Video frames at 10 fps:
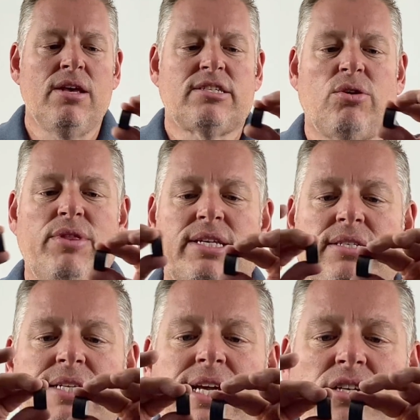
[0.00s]
So this
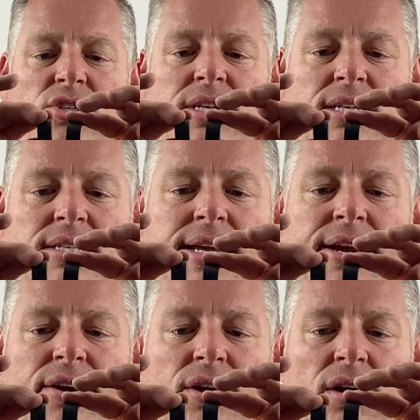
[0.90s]
tension is
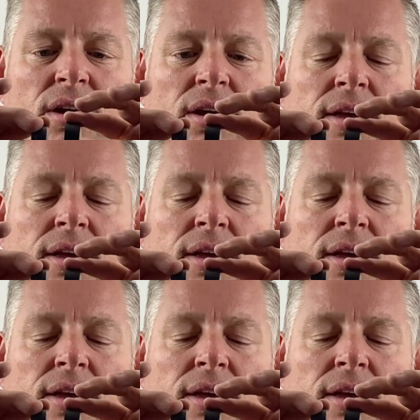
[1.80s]
here,